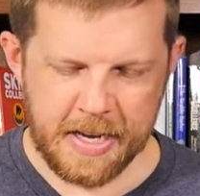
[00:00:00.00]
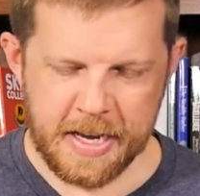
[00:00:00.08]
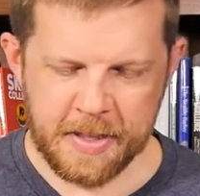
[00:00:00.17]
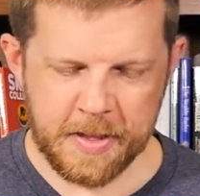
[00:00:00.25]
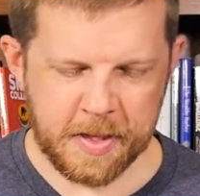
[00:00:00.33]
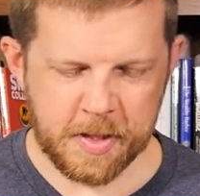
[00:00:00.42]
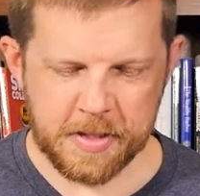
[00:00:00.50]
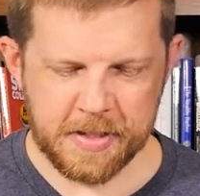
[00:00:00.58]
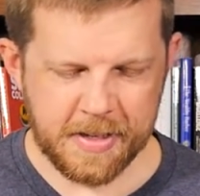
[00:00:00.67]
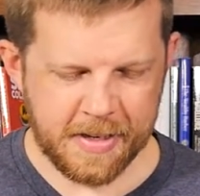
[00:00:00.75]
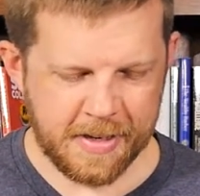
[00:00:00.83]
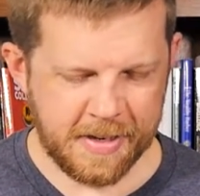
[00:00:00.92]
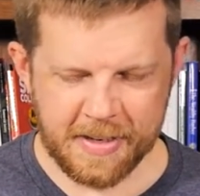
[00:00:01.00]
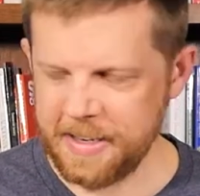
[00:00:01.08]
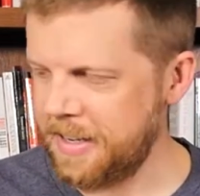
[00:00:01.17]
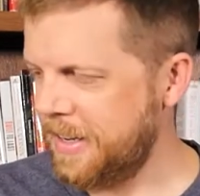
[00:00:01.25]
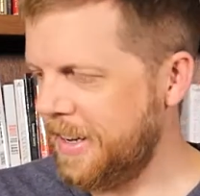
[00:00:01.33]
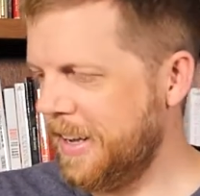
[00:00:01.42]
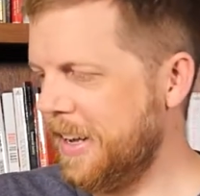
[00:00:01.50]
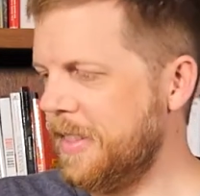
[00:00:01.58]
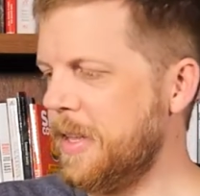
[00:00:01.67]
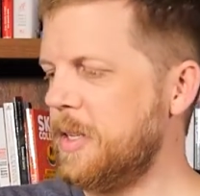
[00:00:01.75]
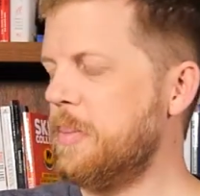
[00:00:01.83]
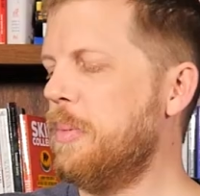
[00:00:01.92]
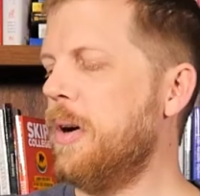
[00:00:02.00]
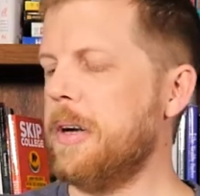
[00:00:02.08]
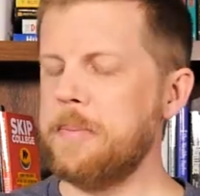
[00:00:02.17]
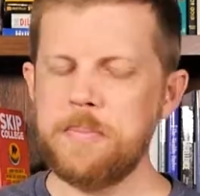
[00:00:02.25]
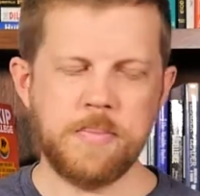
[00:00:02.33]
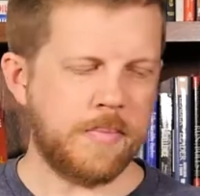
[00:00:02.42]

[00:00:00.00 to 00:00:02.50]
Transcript: in this book.